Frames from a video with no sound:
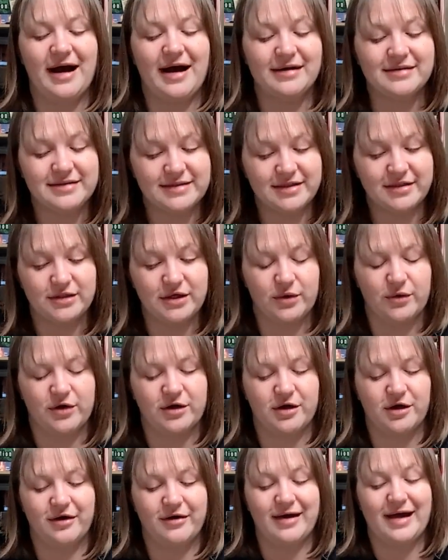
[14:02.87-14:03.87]
has the lower
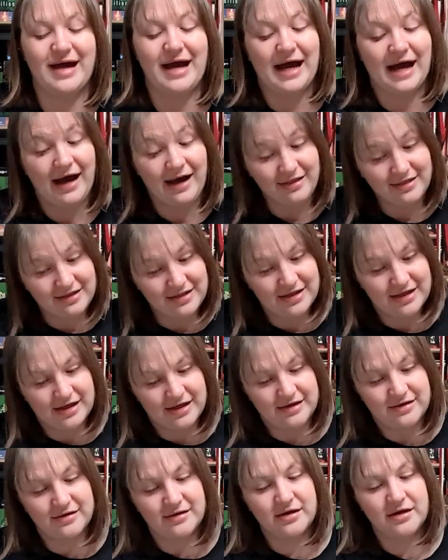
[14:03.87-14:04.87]
card at the
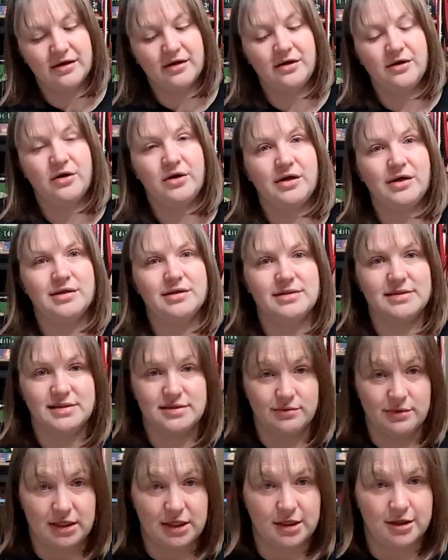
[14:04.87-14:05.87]
end is
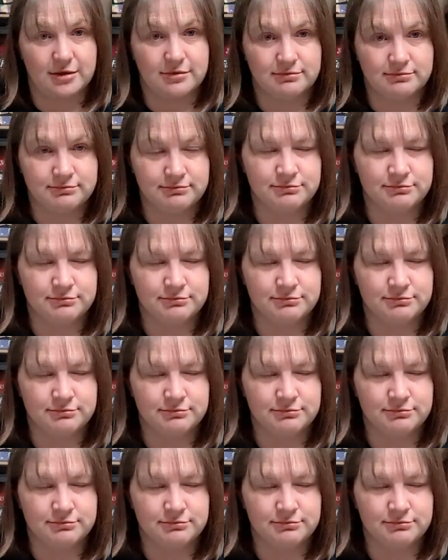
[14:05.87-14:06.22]
the winner.